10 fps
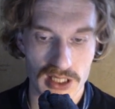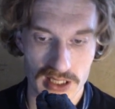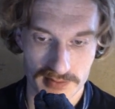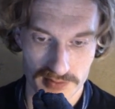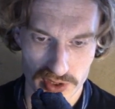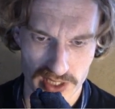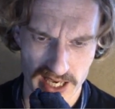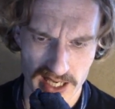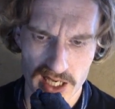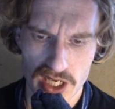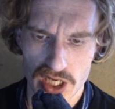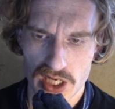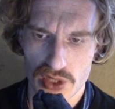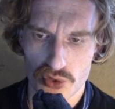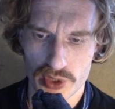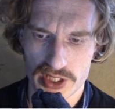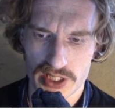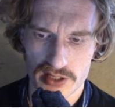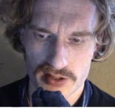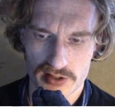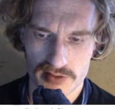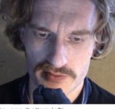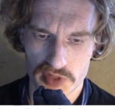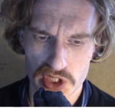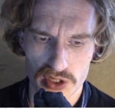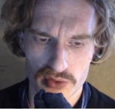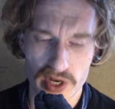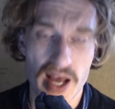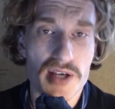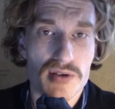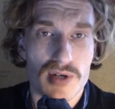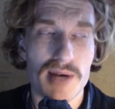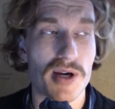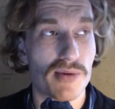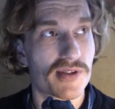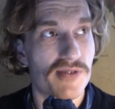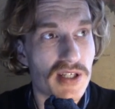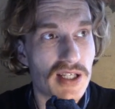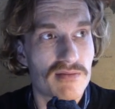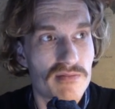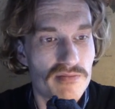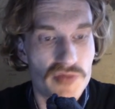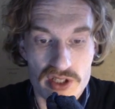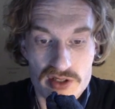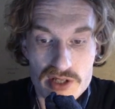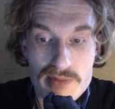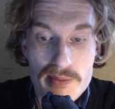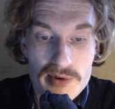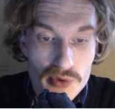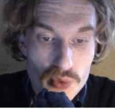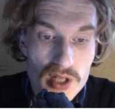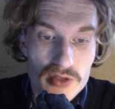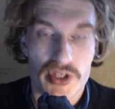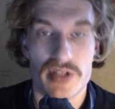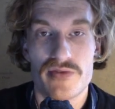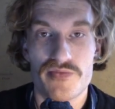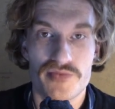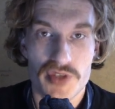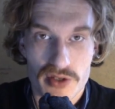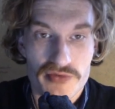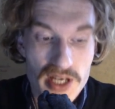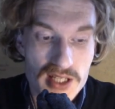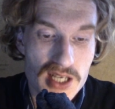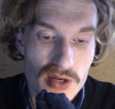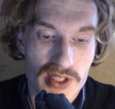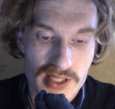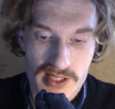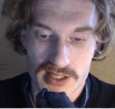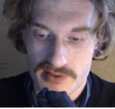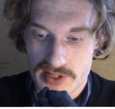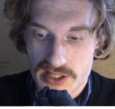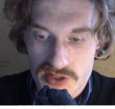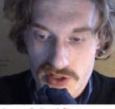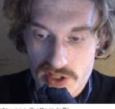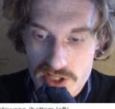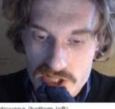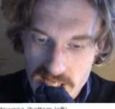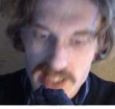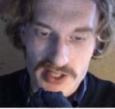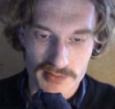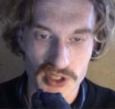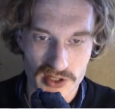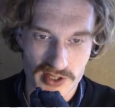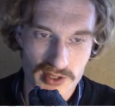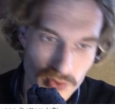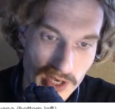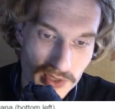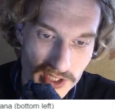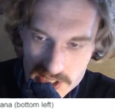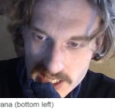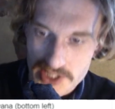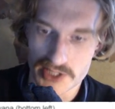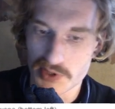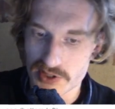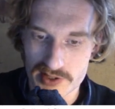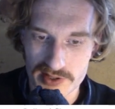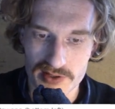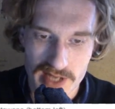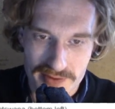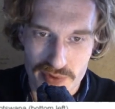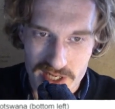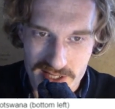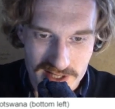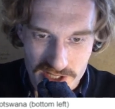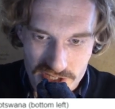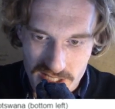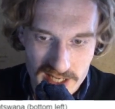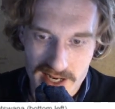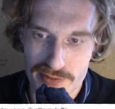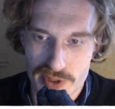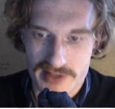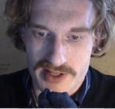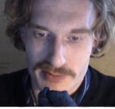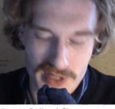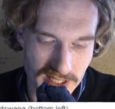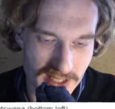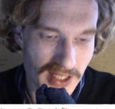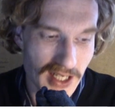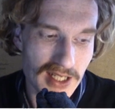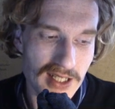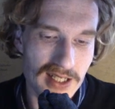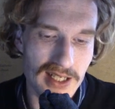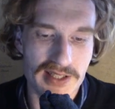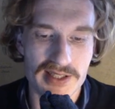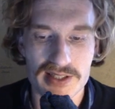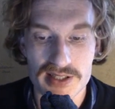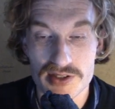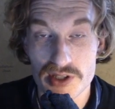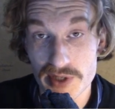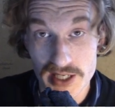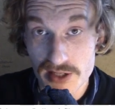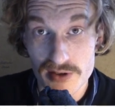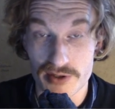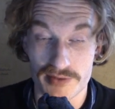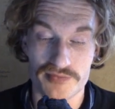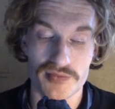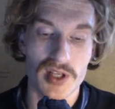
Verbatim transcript: um, today, which, you know, when I grew up, I was thinking, this is the map of the world. And you know that's how it is and it's not going to change because why would it change because you know everyone has their share everyone has their part and it's historically grown